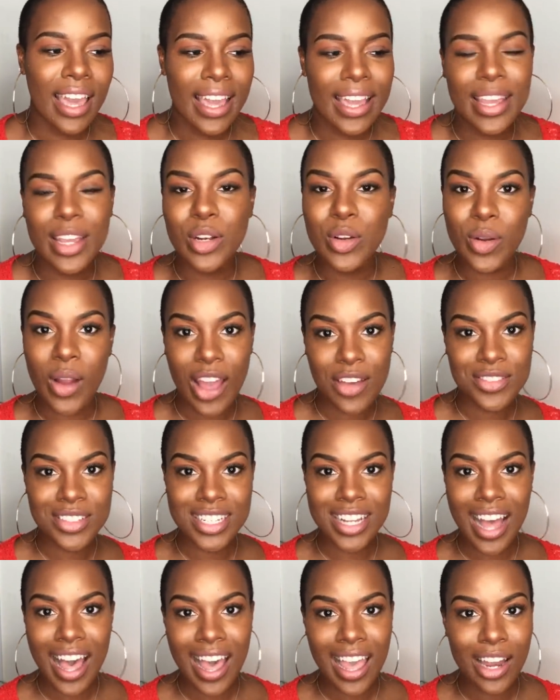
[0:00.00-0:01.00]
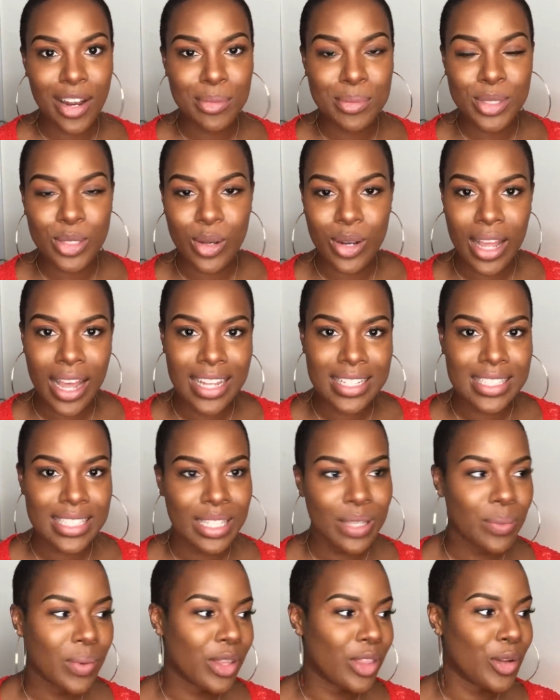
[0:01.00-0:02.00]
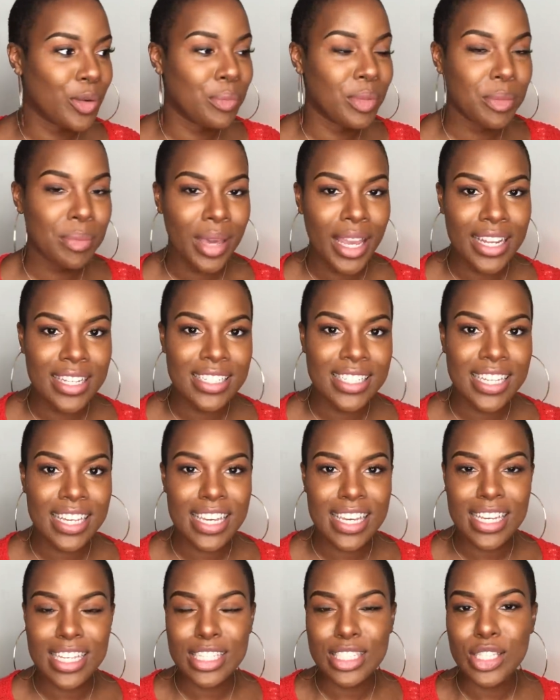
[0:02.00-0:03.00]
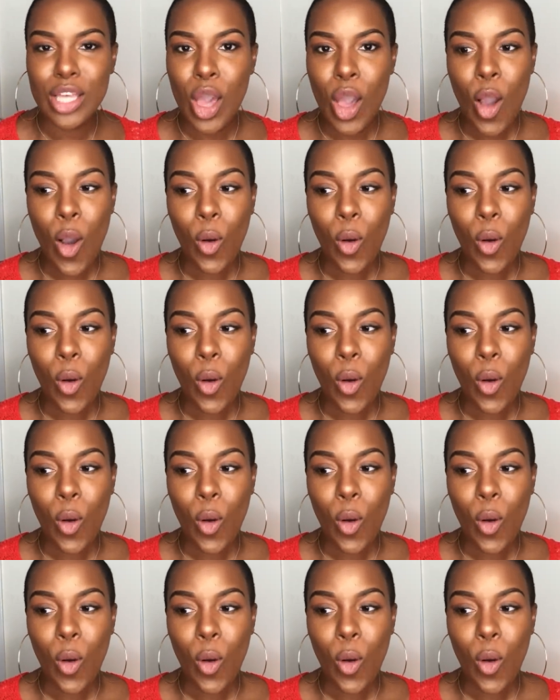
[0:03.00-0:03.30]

handcrafted items on Etsy, whether it be paintings